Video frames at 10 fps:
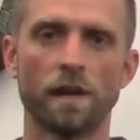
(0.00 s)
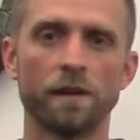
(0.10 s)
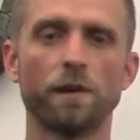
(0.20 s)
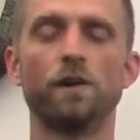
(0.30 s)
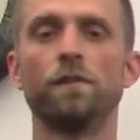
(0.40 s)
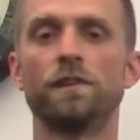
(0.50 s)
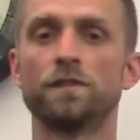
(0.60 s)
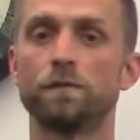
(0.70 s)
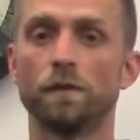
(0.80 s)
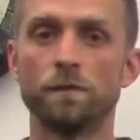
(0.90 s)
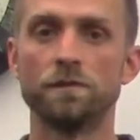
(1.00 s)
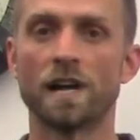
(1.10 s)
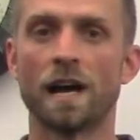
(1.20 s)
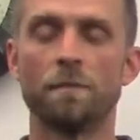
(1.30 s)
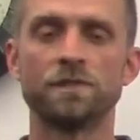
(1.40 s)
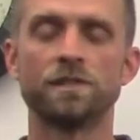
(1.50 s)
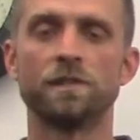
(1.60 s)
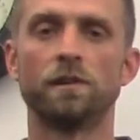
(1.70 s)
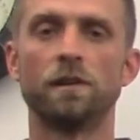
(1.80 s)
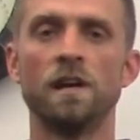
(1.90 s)
iterate over this for a few times
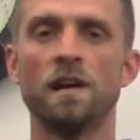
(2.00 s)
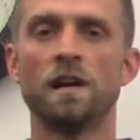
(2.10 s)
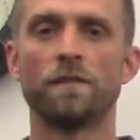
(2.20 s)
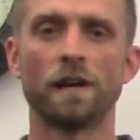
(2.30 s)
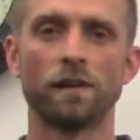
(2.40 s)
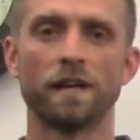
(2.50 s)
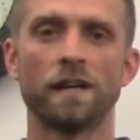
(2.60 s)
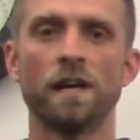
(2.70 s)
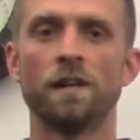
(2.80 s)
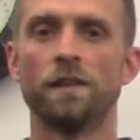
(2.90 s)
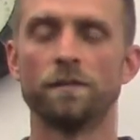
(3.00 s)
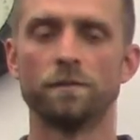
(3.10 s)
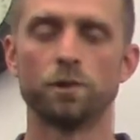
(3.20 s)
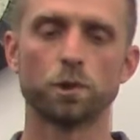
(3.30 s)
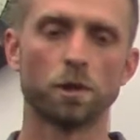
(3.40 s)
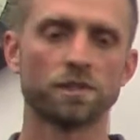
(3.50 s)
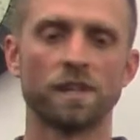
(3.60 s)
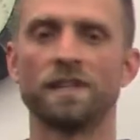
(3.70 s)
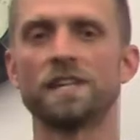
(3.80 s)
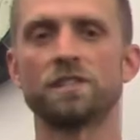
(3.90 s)
until finally the source and
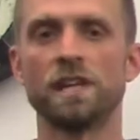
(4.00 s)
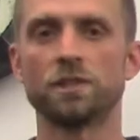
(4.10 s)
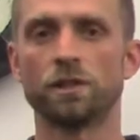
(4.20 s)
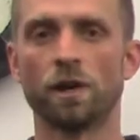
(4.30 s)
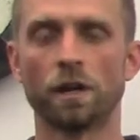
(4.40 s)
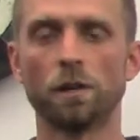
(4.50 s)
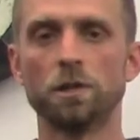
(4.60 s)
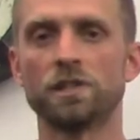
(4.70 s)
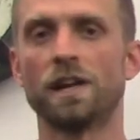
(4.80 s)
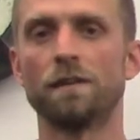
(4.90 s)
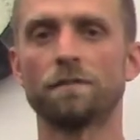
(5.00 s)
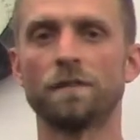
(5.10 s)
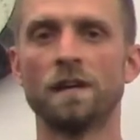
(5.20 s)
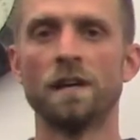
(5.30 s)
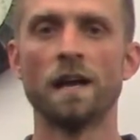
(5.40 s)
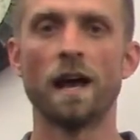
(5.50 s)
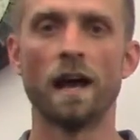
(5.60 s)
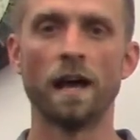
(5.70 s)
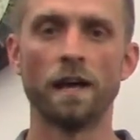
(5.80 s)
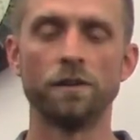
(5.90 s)
the destination are close enough,
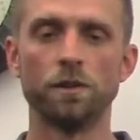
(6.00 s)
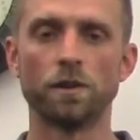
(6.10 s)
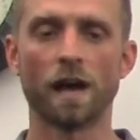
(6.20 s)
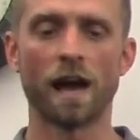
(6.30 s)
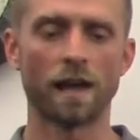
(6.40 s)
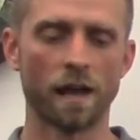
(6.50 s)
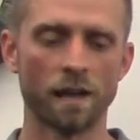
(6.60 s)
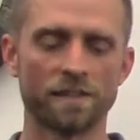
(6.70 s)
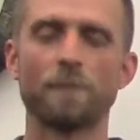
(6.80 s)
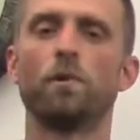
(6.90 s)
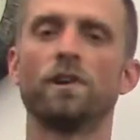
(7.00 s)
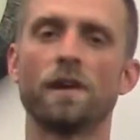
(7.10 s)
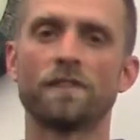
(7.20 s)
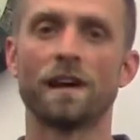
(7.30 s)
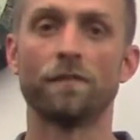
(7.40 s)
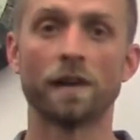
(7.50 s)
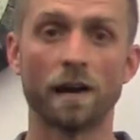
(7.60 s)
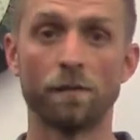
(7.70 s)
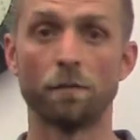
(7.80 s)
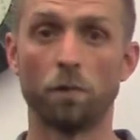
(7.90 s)
and at that point you have to have a
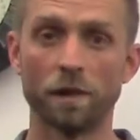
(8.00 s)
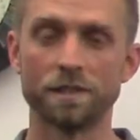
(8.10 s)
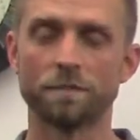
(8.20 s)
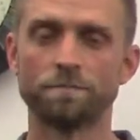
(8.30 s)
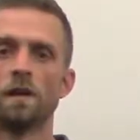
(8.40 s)
cutover point.